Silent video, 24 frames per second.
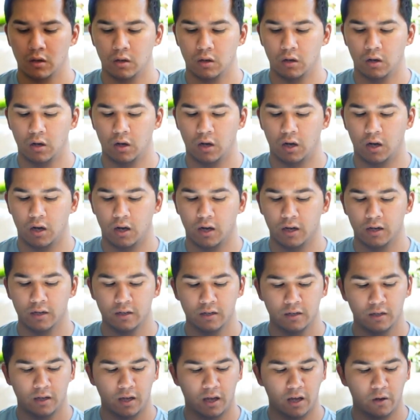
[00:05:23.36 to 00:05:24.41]
on,
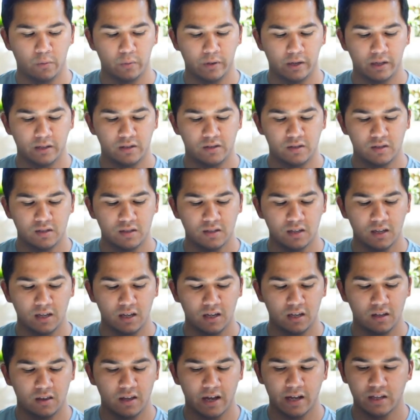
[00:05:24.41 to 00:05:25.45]
and we can
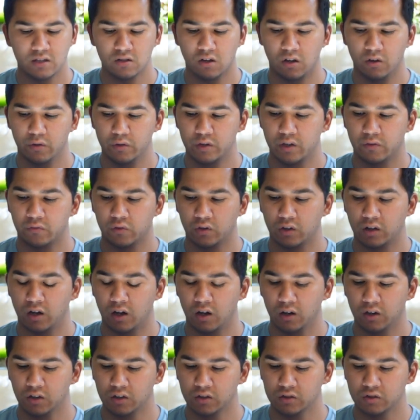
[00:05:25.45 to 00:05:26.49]
see that's all the different
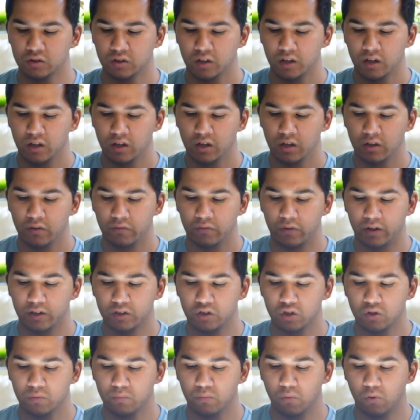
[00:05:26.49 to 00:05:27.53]
colors. If I
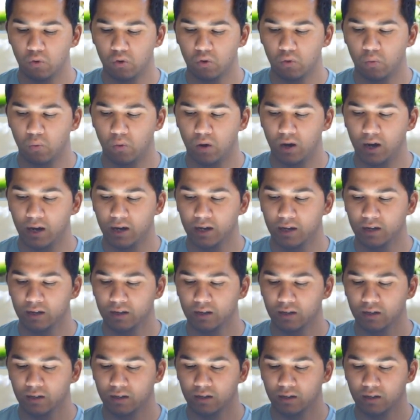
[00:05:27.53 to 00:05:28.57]
do more white,
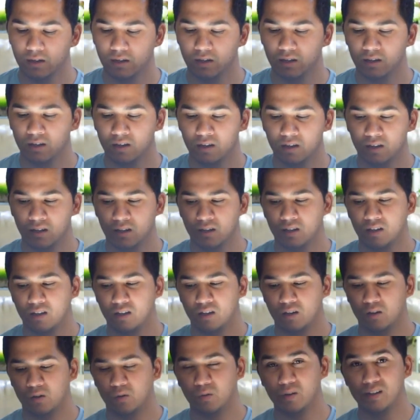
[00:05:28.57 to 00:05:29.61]

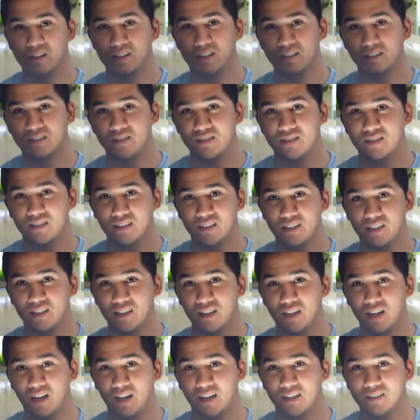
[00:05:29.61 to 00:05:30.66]
we can see,
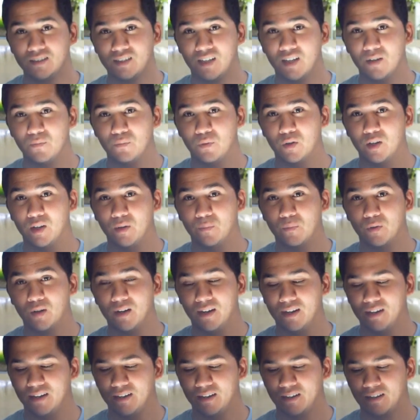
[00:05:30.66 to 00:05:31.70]
it's getting pretty
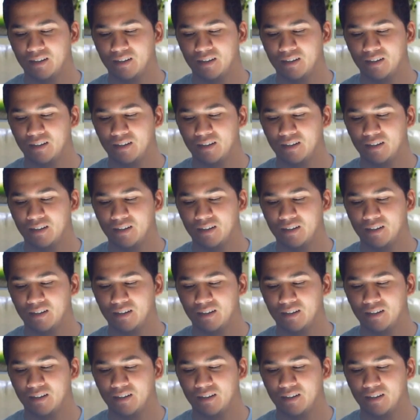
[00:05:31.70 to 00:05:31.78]
bright.